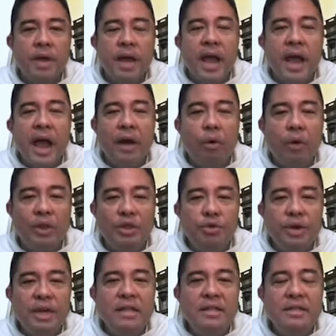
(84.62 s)
And what you
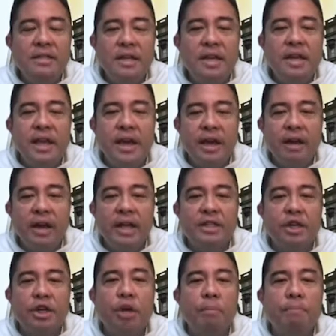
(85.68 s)
can see here
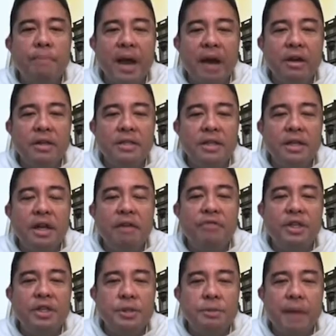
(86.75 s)
is a comparison
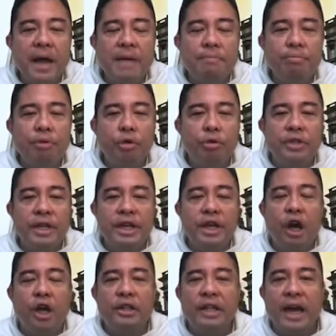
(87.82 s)
of the spike
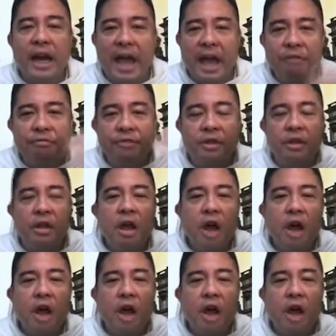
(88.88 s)
protein on the left